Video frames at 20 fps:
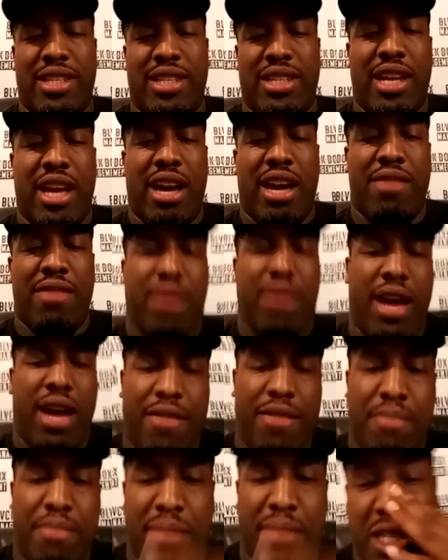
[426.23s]

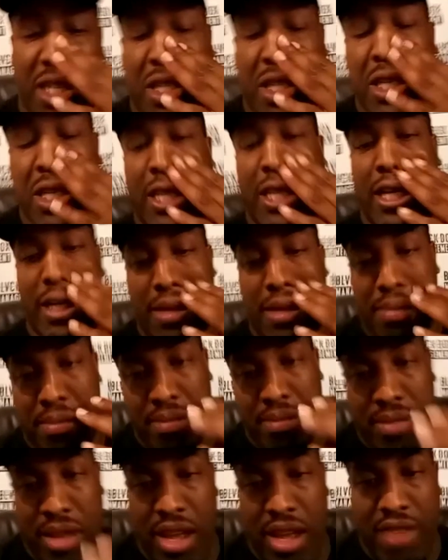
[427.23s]
I've mentioned it.
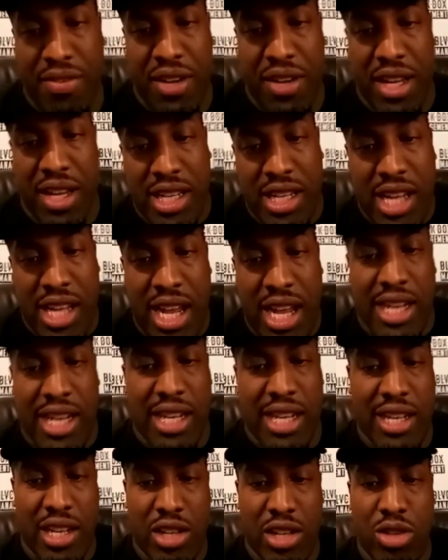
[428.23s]
I think I kind
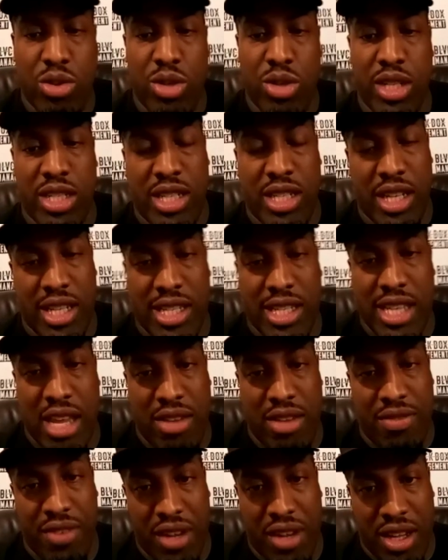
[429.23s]
of alluded to the
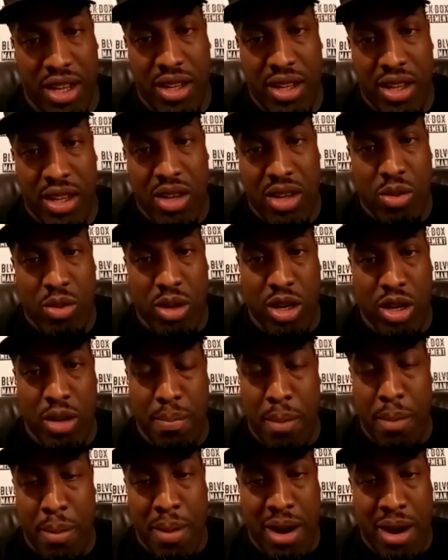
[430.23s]
same thing in the
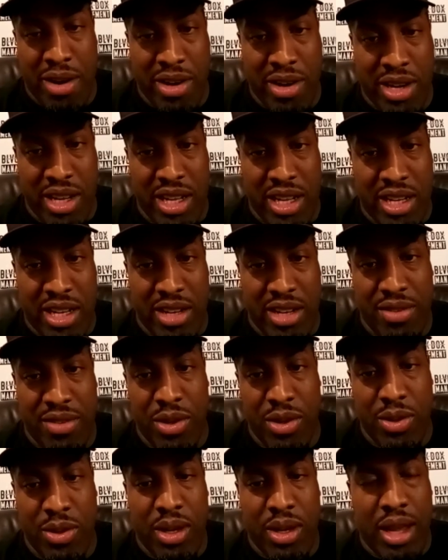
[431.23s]
Bob Arum
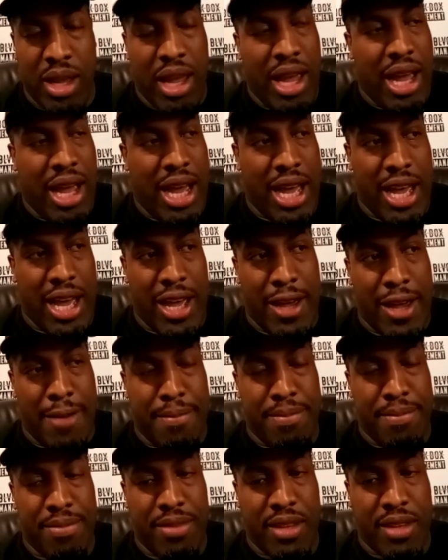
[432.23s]
interview,
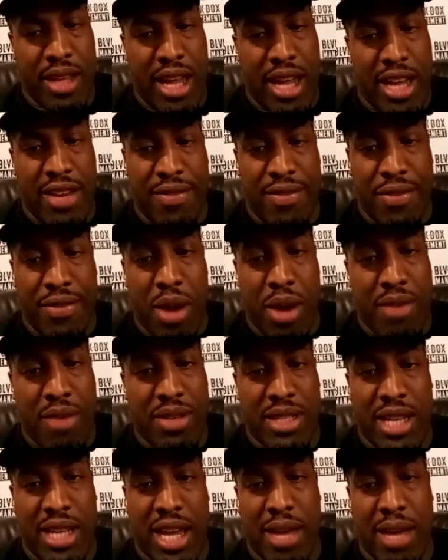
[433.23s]
and a few other
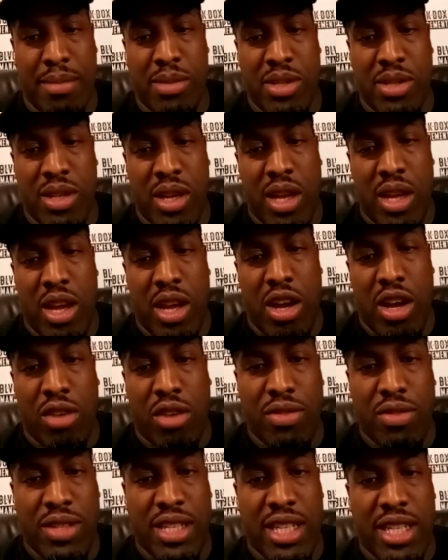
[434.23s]
times.
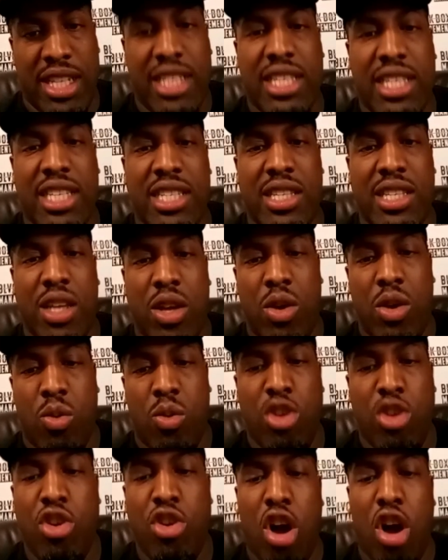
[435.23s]
Obviously, this is
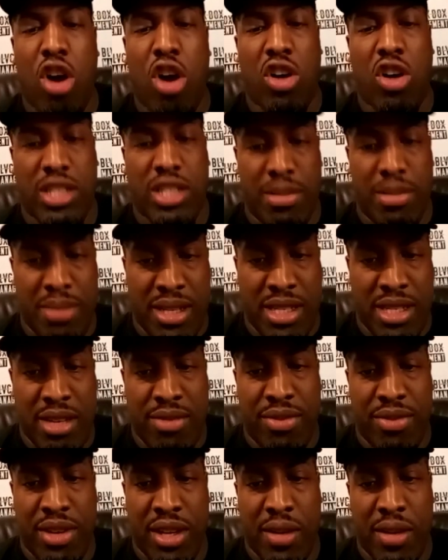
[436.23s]
when you're asking me
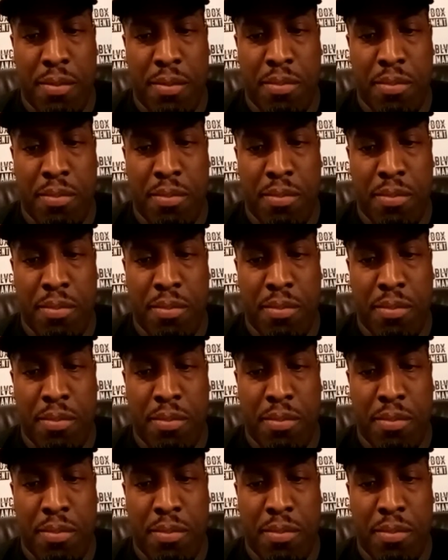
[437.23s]
something.